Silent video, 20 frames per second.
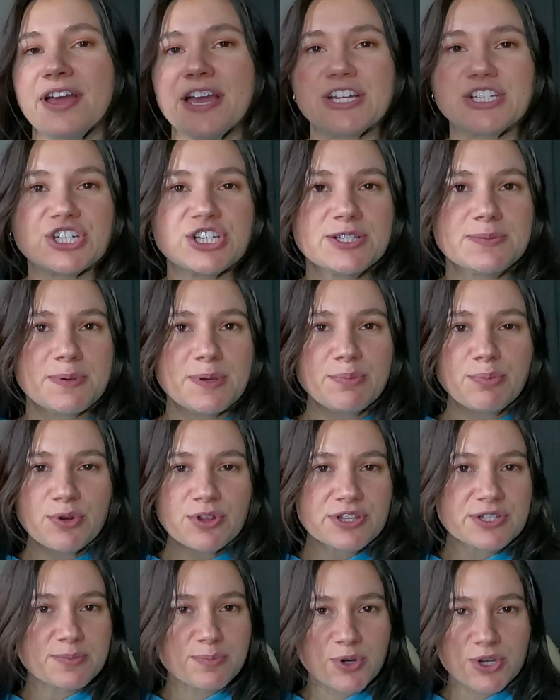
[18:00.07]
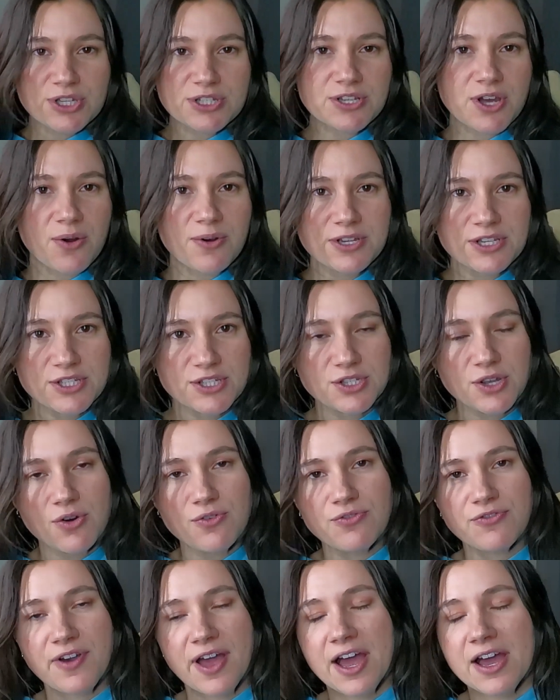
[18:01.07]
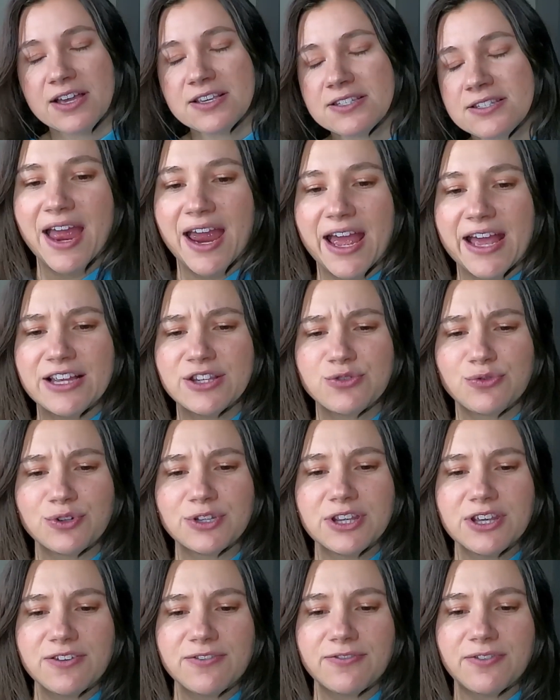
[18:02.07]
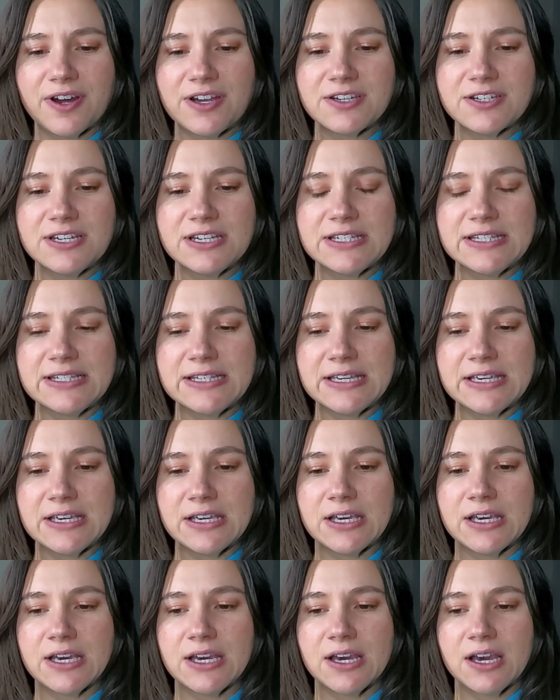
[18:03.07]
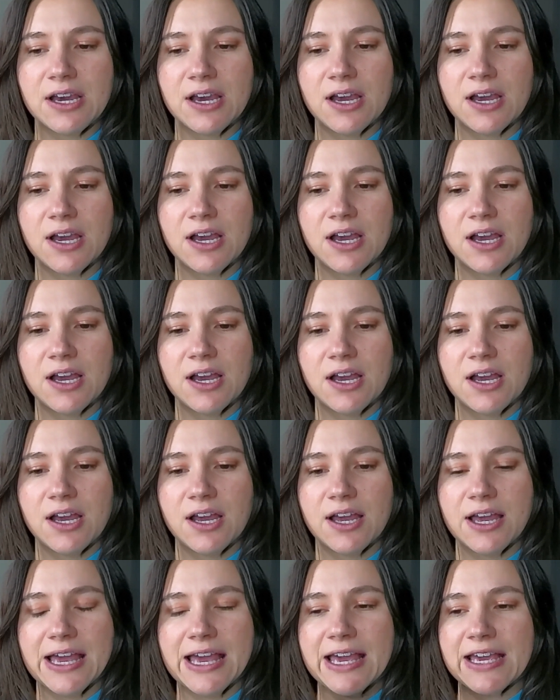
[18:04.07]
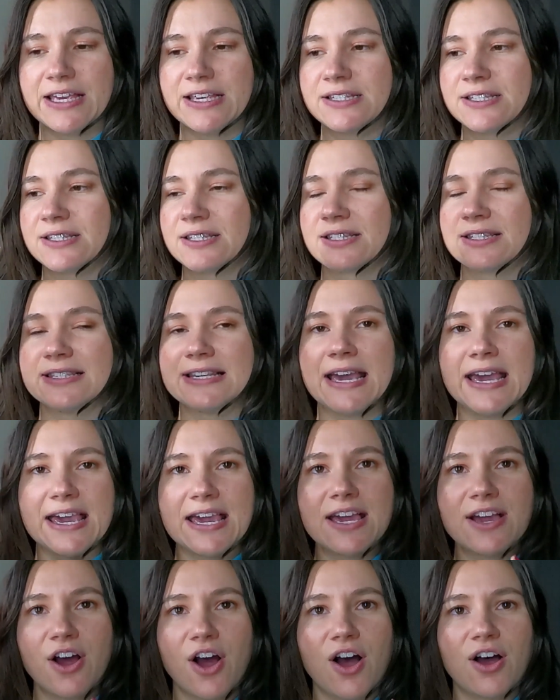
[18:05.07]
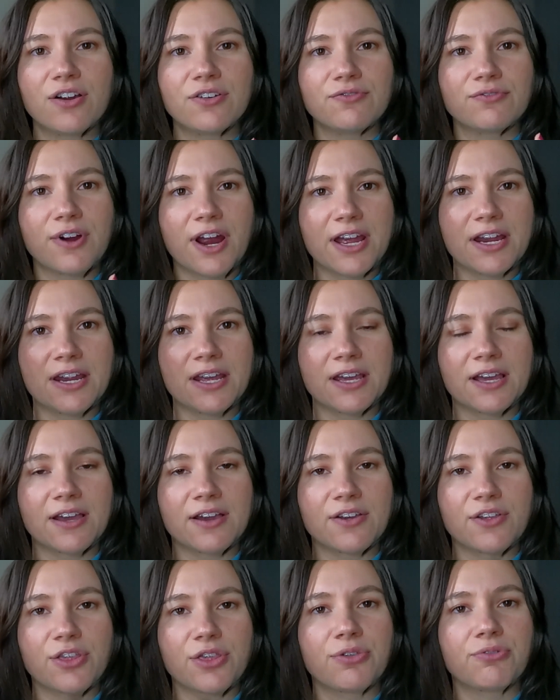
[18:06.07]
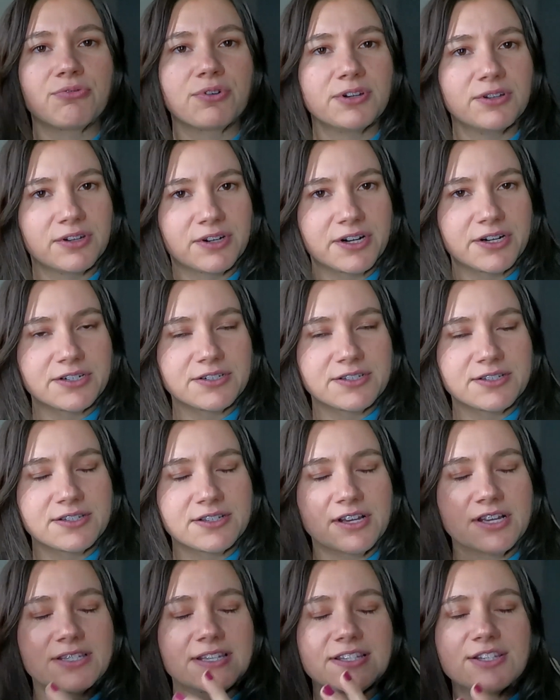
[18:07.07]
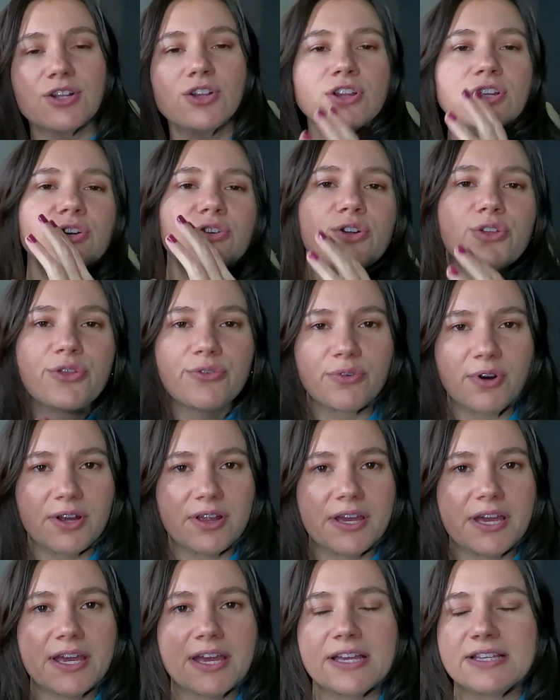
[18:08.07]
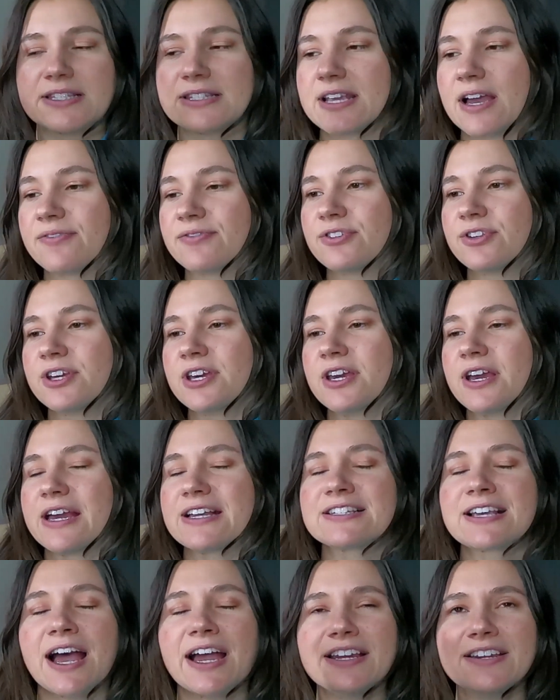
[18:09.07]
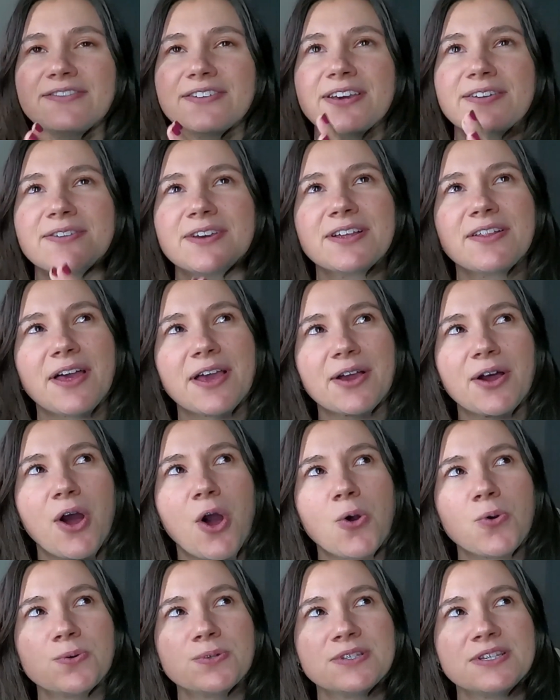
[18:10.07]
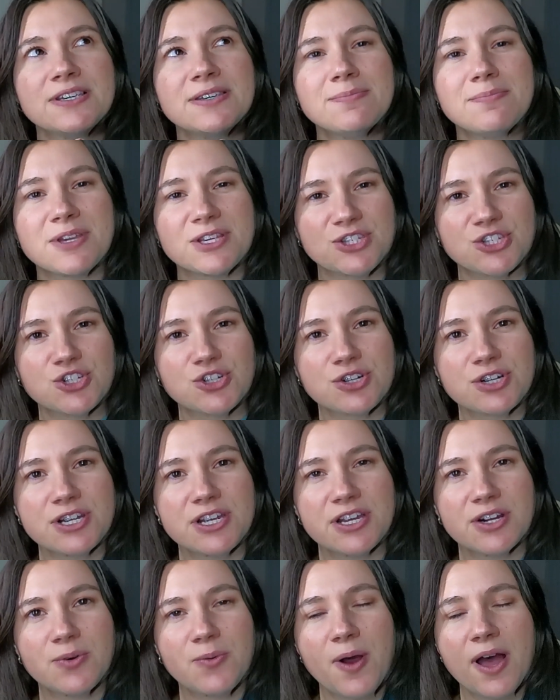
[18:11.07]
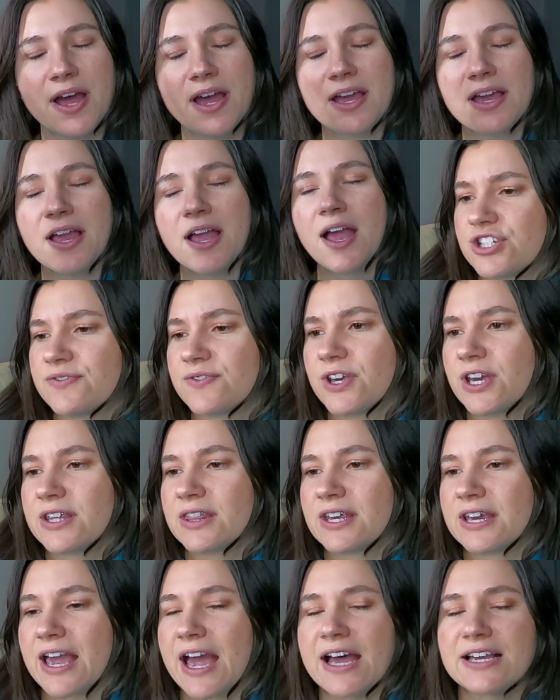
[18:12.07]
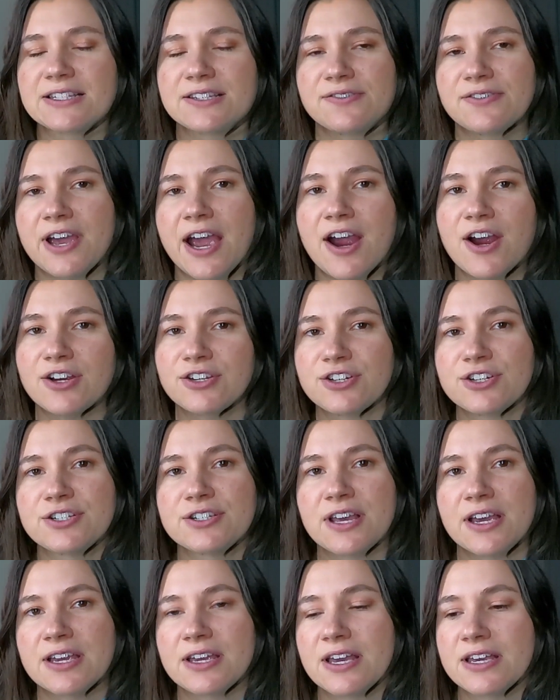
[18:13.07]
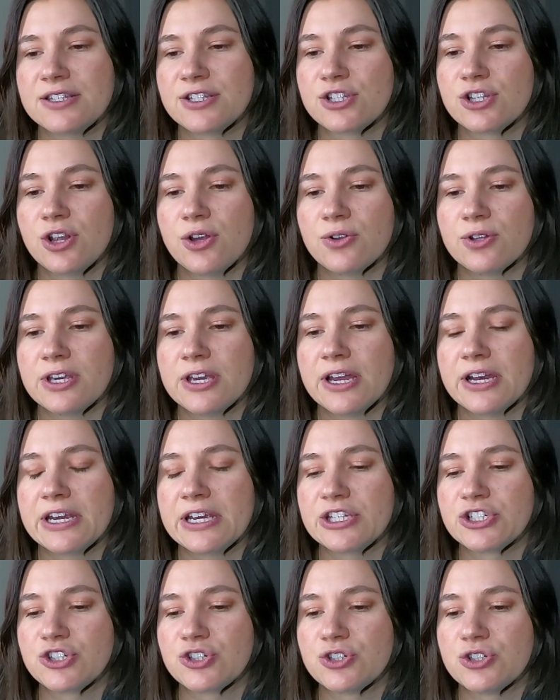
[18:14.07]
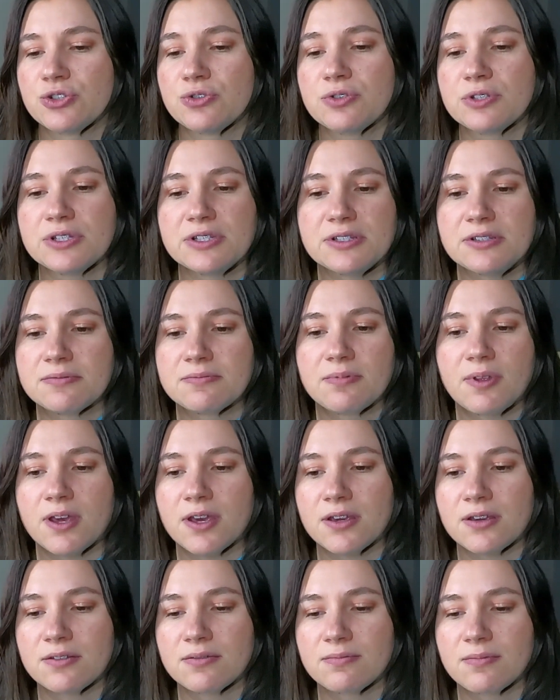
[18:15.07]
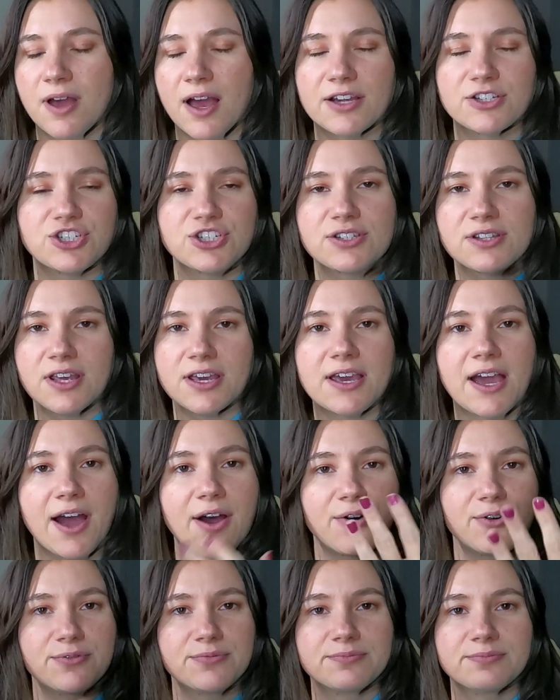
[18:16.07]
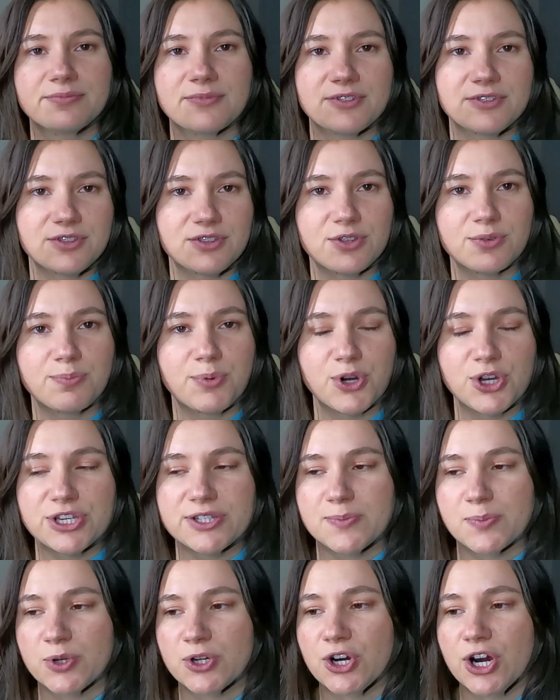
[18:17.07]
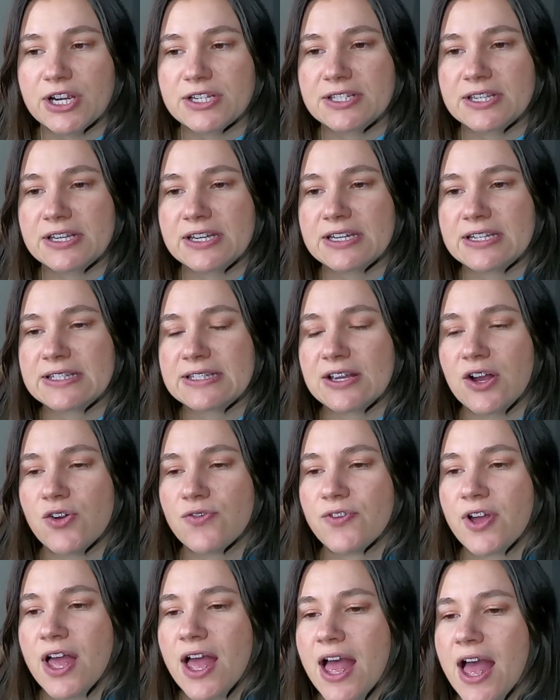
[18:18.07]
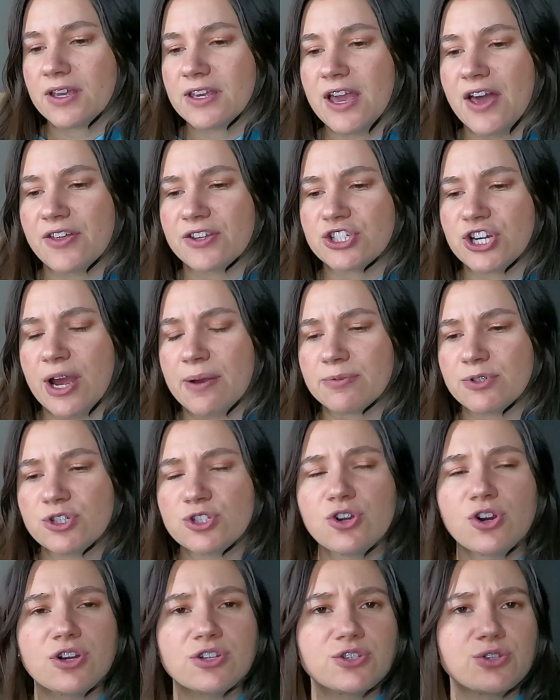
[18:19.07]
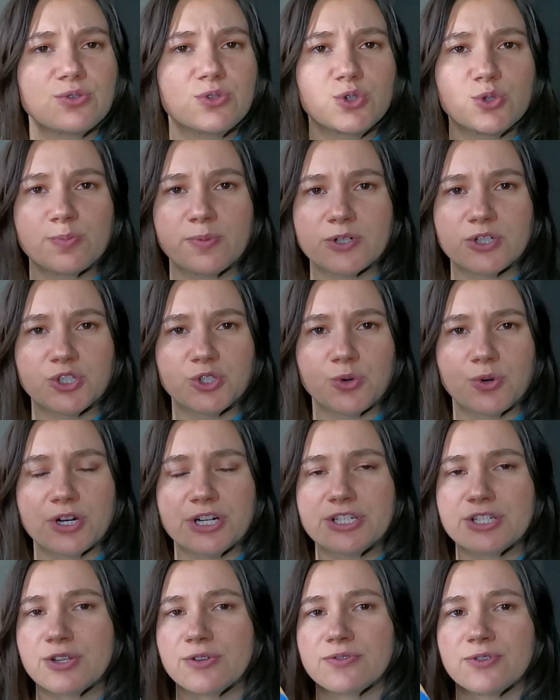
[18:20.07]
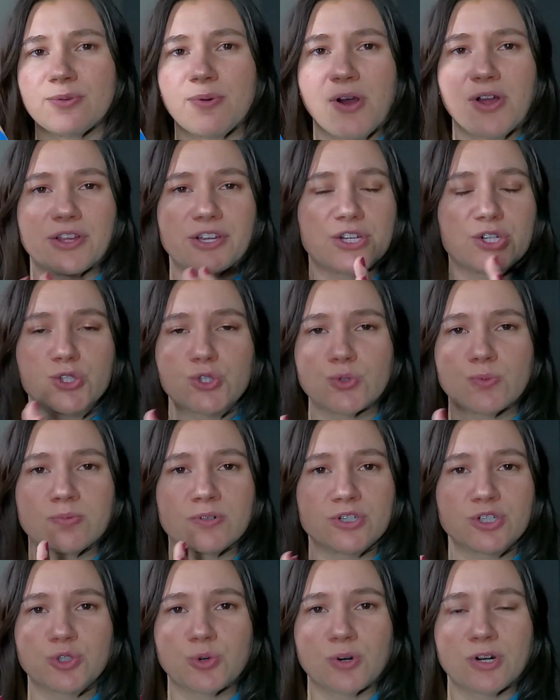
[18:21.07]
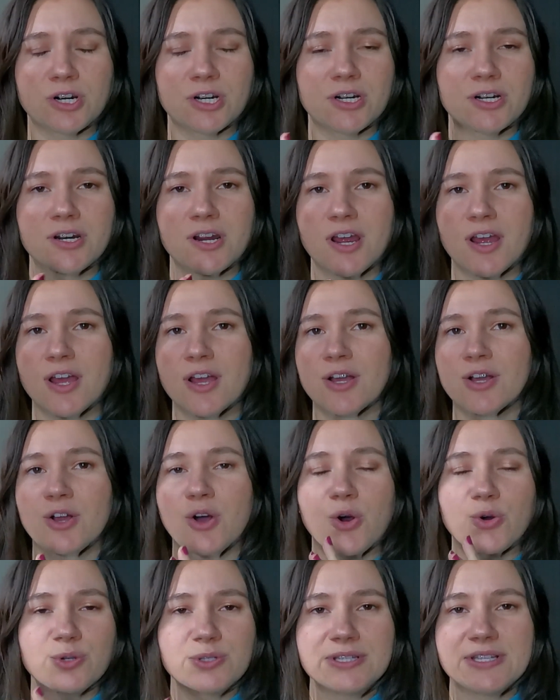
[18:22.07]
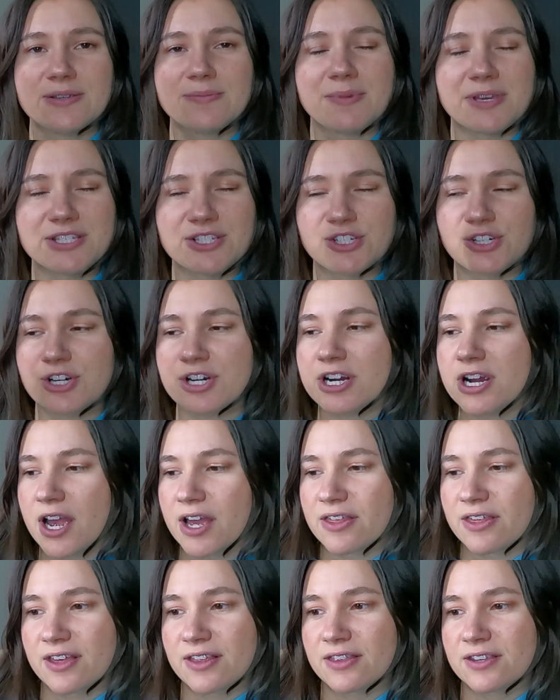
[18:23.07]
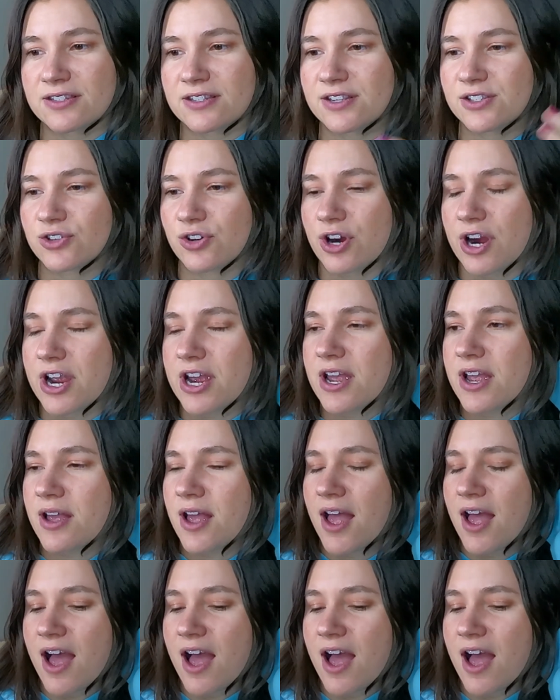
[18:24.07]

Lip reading: Anxious People. This book is going so fast. It's really fun to see his take on writing thrillers because it's a little thrilling. It's kind of giving like cozy mystery in a way. I just feel like the cast of characters that is slowly getting introduced is like, I just like how the book is progressing in itself. Yeah, the chapters are also super short, so if you want like a super short cozy mystery, I think this is great.